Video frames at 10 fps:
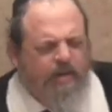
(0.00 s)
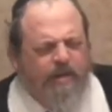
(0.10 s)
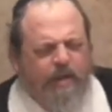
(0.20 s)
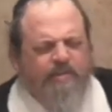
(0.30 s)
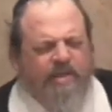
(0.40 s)

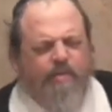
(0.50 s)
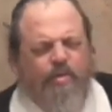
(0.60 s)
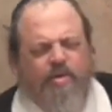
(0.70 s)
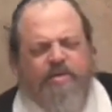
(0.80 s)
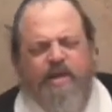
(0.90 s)
That was the
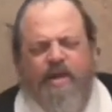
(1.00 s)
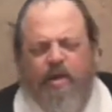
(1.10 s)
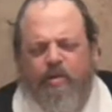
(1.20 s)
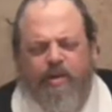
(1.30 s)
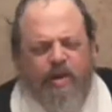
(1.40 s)
Gemora said. I
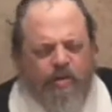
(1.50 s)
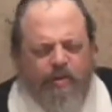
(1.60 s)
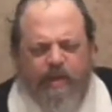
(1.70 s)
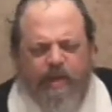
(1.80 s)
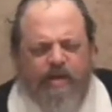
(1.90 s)
already
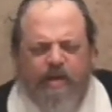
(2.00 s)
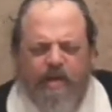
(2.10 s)
know that